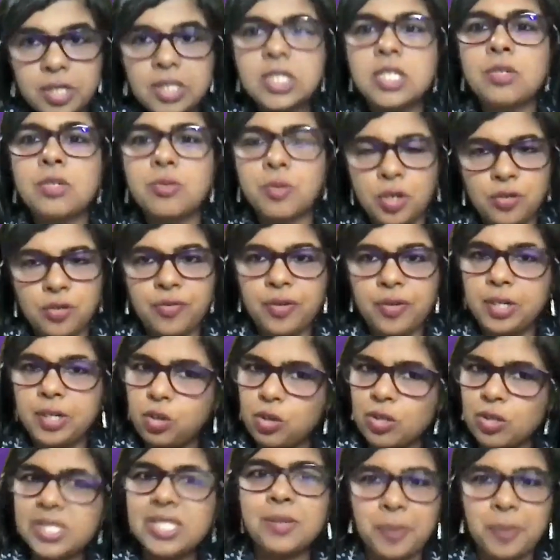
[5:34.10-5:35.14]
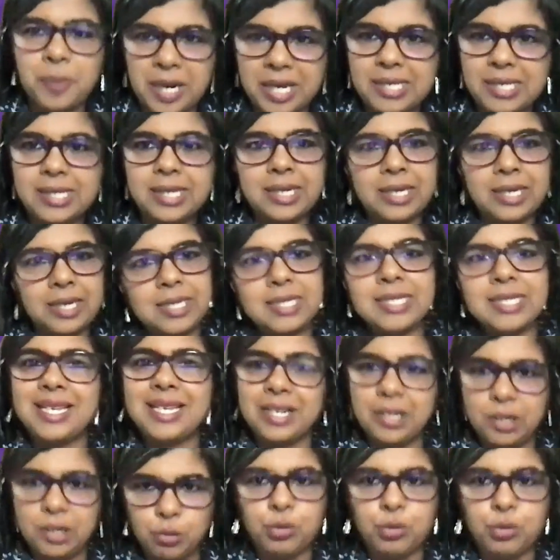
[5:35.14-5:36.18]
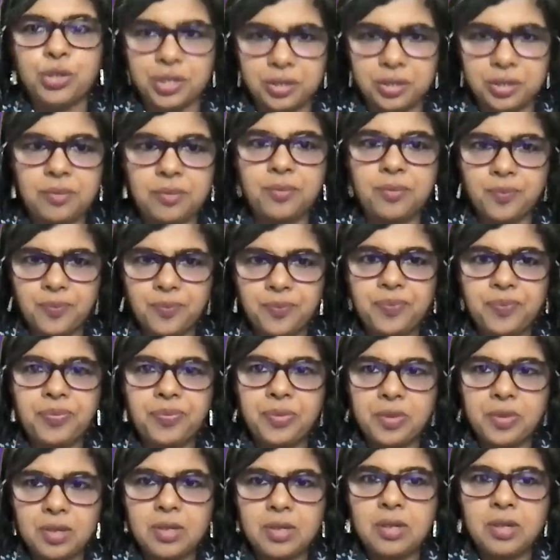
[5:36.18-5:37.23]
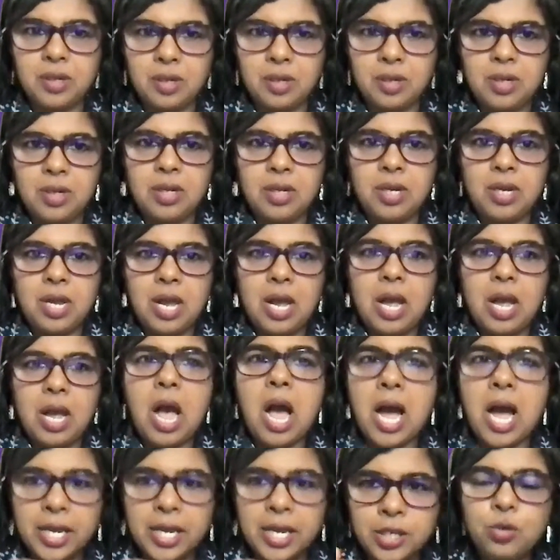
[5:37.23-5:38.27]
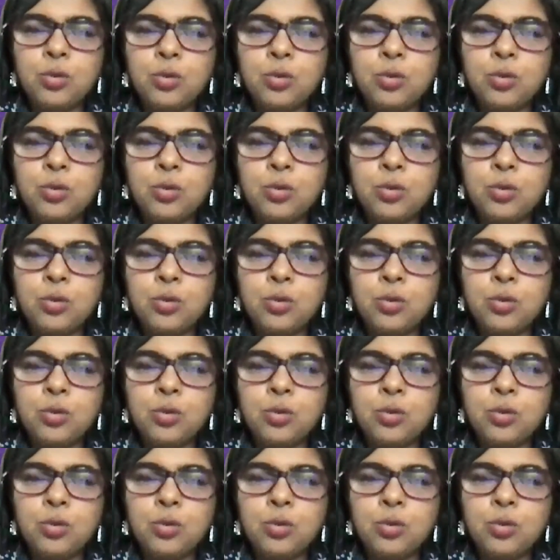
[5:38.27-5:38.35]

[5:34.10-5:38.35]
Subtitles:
first one of it, not surprisingly, is inclusion. Are